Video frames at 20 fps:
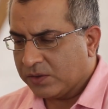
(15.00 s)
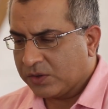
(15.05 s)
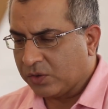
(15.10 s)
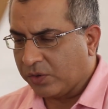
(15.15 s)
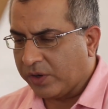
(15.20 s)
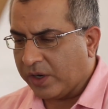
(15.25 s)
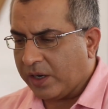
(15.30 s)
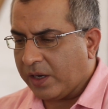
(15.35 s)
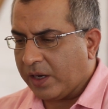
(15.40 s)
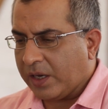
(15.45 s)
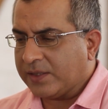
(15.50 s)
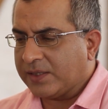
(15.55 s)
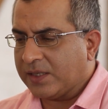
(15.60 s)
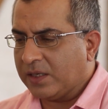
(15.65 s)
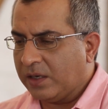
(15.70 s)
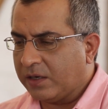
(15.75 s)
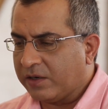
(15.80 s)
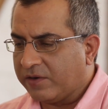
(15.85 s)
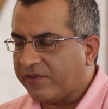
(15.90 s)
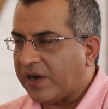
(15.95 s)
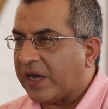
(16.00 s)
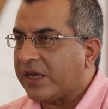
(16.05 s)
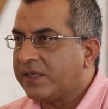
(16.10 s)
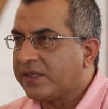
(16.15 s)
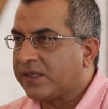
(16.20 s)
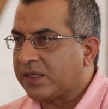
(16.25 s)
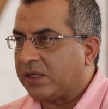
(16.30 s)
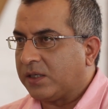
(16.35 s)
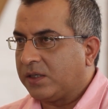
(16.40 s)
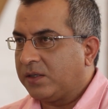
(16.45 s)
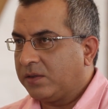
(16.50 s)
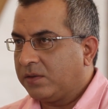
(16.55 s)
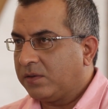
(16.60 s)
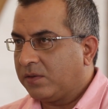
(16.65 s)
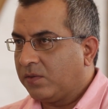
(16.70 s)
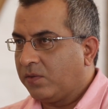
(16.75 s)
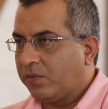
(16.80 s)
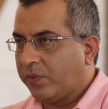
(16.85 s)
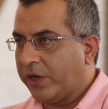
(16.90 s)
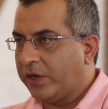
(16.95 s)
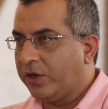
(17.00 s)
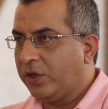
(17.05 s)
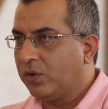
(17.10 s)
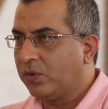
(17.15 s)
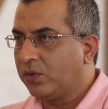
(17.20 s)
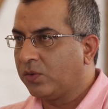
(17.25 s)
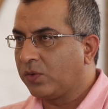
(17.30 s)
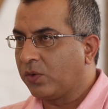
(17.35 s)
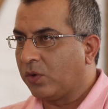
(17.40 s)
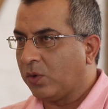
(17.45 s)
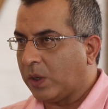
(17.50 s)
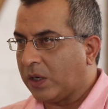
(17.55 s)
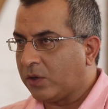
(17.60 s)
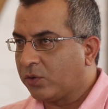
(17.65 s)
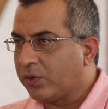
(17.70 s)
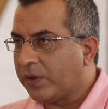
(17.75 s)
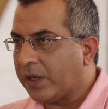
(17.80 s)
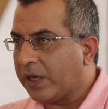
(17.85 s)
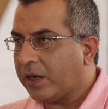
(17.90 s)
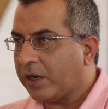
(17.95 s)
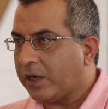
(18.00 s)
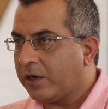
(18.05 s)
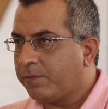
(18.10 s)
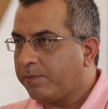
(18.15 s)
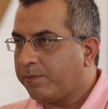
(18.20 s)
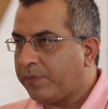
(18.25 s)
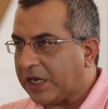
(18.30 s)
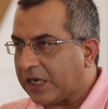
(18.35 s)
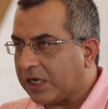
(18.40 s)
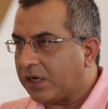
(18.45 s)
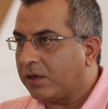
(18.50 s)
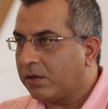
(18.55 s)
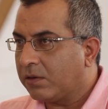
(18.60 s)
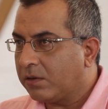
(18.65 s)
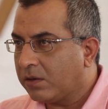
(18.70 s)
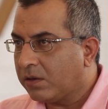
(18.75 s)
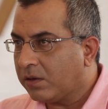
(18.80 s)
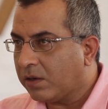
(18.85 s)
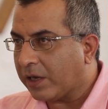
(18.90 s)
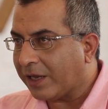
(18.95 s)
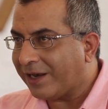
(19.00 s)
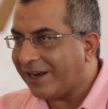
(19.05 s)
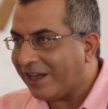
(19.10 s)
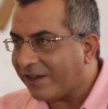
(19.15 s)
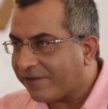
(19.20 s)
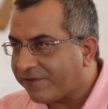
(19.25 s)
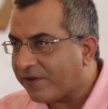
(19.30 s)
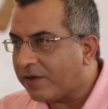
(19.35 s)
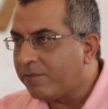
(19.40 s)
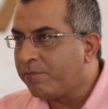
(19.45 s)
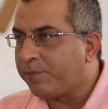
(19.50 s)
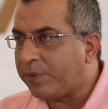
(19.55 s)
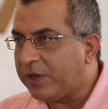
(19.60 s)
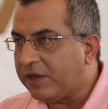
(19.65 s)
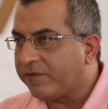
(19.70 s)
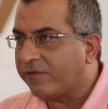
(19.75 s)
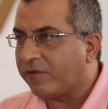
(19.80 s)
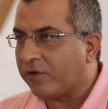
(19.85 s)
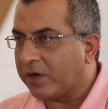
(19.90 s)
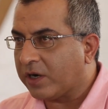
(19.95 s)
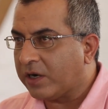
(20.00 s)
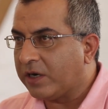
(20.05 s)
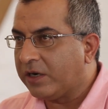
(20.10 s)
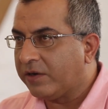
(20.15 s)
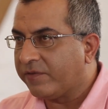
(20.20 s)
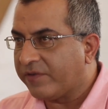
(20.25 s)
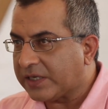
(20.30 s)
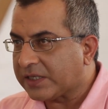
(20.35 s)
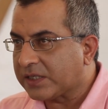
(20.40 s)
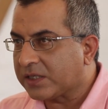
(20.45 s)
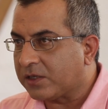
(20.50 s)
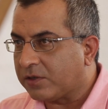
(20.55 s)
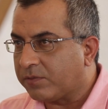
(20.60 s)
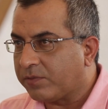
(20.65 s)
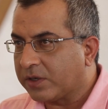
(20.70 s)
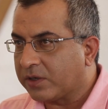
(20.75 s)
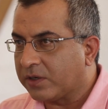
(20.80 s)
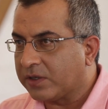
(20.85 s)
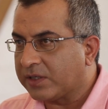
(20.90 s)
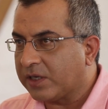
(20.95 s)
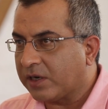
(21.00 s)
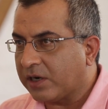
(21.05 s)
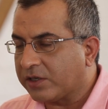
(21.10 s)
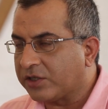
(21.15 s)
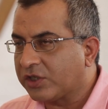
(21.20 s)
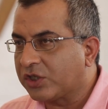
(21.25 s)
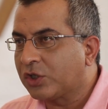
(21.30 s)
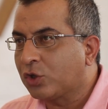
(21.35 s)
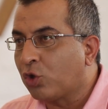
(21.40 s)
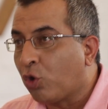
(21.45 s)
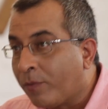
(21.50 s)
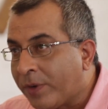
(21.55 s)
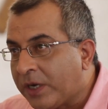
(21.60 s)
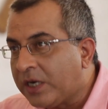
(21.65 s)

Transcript: Surya, as an advisor, when you go out there and pick an FMP for an investor, because there are so